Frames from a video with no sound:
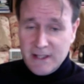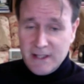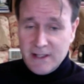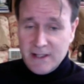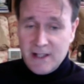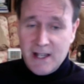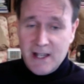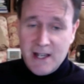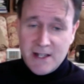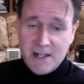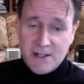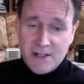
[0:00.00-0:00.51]

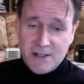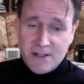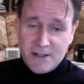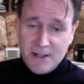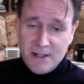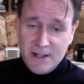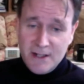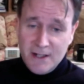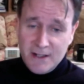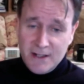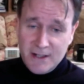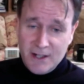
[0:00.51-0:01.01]
has
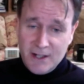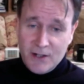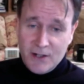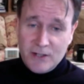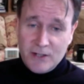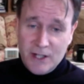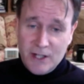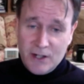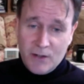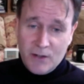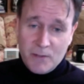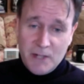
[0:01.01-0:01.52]

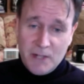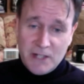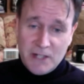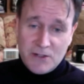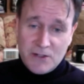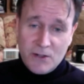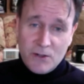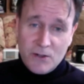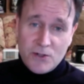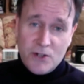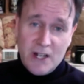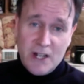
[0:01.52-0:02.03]
the complete
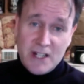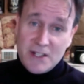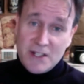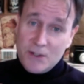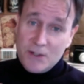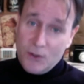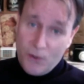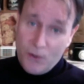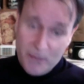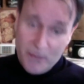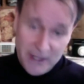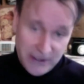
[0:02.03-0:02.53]
solution has
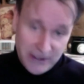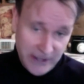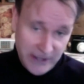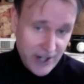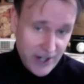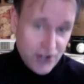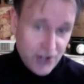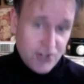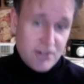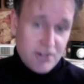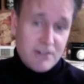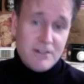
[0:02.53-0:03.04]

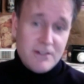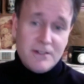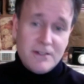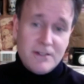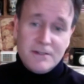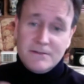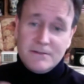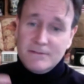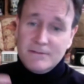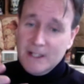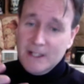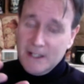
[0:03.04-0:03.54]

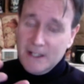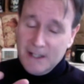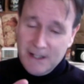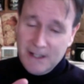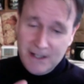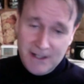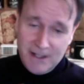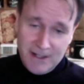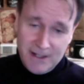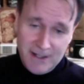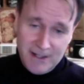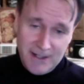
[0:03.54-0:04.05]
documentation
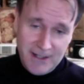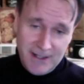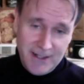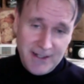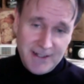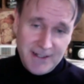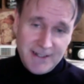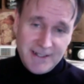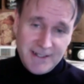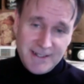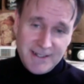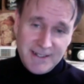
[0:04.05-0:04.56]

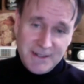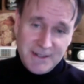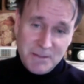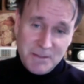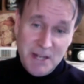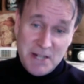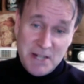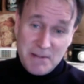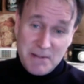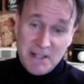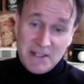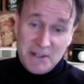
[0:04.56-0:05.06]
and
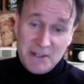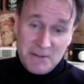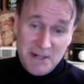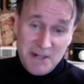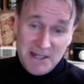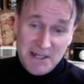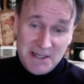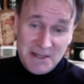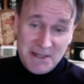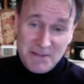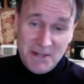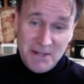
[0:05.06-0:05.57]
must be
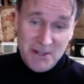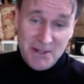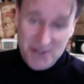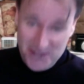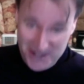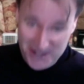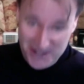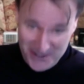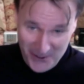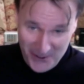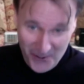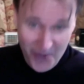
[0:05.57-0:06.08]
integrated because
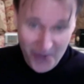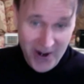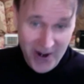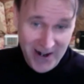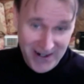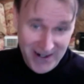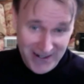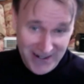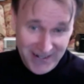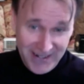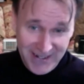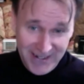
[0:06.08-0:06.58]
it's so
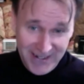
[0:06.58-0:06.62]
hard